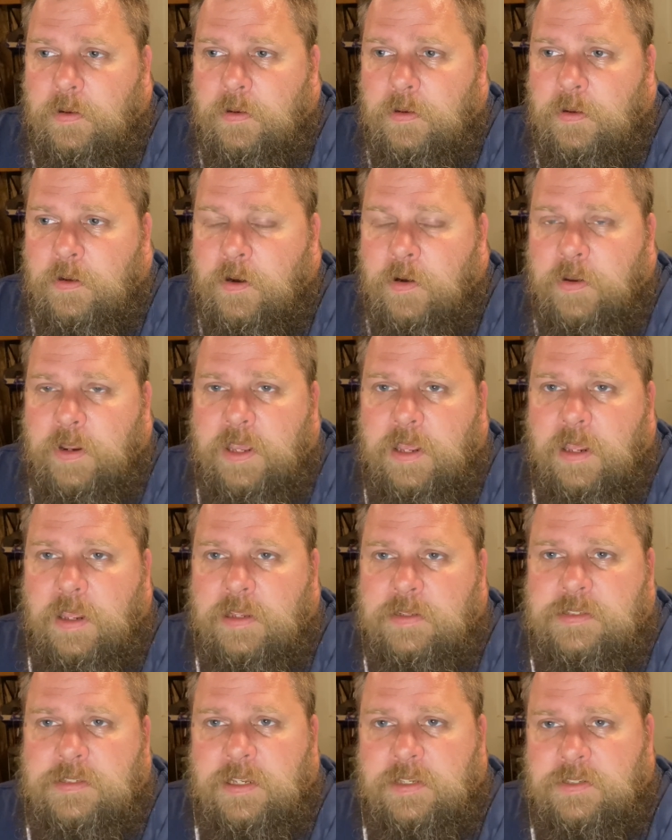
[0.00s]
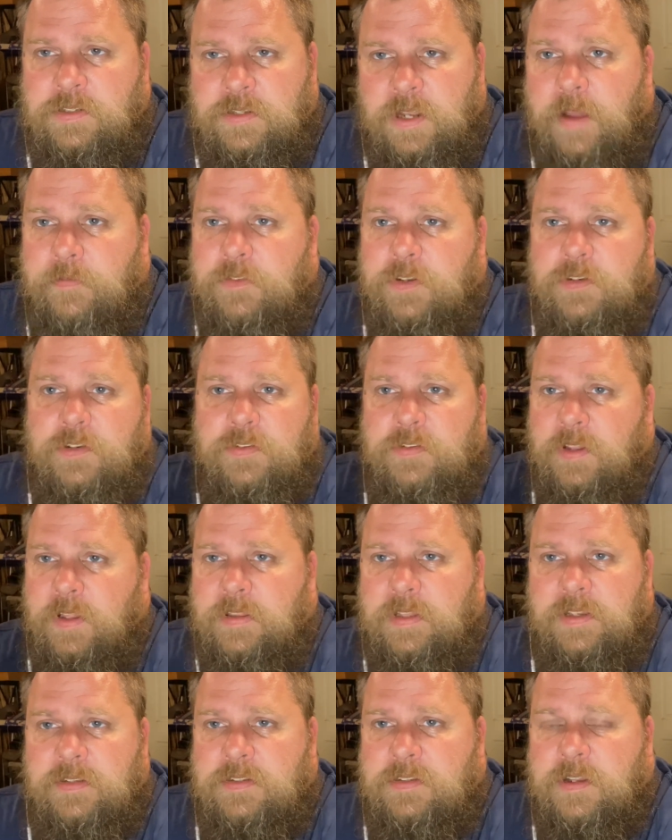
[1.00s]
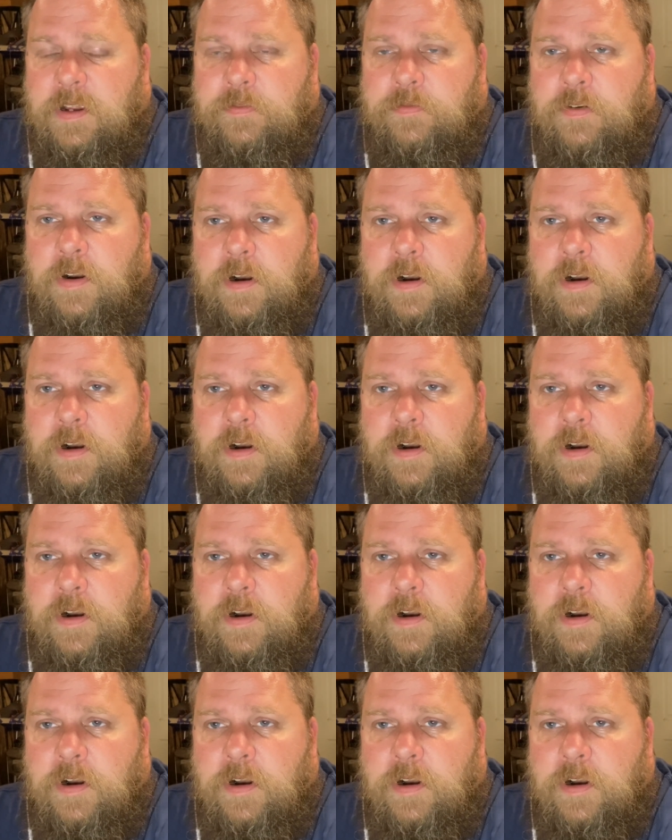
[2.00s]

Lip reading: it's tough to just let that stuff